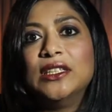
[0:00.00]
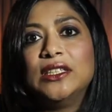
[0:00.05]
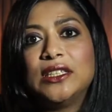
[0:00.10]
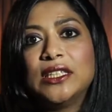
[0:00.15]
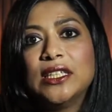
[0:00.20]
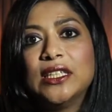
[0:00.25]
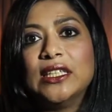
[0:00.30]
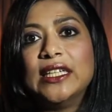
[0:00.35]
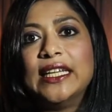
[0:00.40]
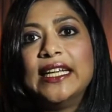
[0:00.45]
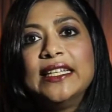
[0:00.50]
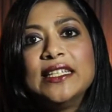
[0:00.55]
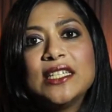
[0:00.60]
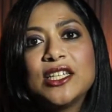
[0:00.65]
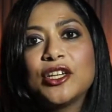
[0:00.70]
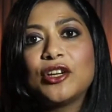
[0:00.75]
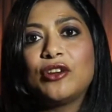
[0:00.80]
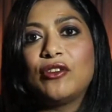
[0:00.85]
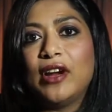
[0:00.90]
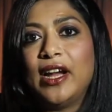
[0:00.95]
to
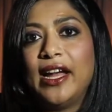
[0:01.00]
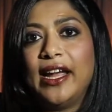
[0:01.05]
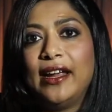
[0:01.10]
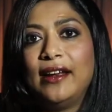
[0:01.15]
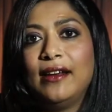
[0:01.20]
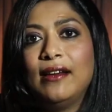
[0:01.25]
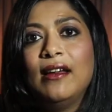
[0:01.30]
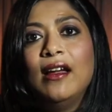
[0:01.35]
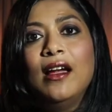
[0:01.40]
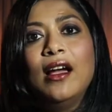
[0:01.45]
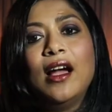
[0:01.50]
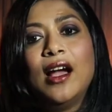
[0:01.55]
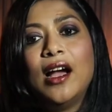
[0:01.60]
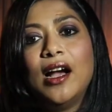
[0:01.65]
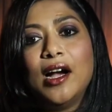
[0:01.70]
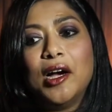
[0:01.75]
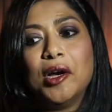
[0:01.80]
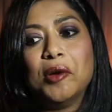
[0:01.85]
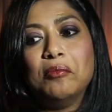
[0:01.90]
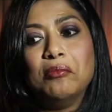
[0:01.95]
integrate
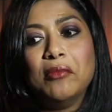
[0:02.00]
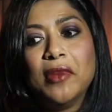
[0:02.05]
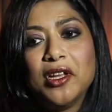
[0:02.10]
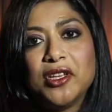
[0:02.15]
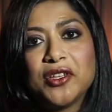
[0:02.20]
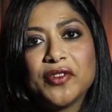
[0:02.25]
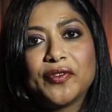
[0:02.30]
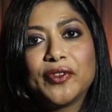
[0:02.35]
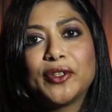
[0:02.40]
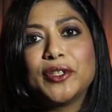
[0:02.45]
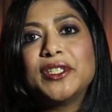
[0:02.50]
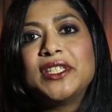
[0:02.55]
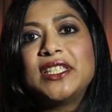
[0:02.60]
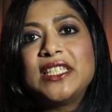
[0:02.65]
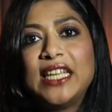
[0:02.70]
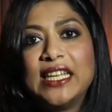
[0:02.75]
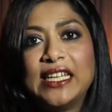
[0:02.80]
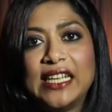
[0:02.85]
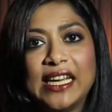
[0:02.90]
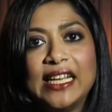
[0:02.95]

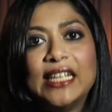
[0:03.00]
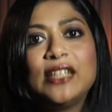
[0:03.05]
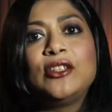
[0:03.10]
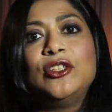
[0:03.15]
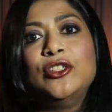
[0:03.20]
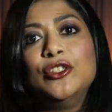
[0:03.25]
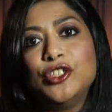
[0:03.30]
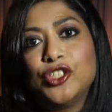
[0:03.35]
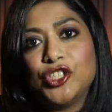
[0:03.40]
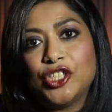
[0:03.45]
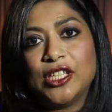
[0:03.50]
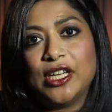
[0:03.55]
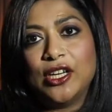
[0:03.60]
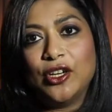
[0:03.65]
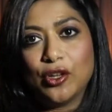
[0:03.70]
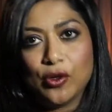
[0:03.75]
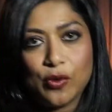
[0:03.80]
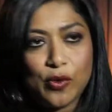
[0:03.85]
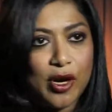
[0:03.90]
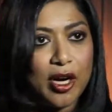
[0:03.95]
diversity and inclusion in
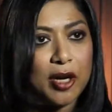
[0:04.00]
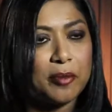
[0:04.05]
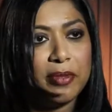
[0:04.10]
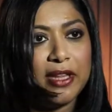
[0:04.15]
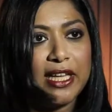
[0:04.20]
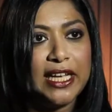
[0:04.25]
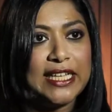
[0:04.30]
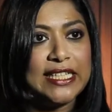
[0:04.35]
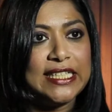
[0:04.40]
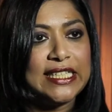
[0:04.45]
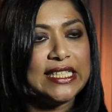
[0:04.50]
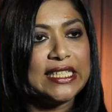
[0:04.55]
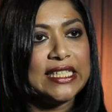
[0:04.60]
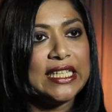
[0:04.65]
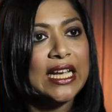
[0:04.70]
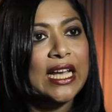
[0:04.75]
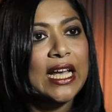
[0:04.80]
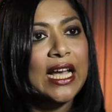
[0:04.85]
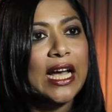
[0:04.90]
your workplace?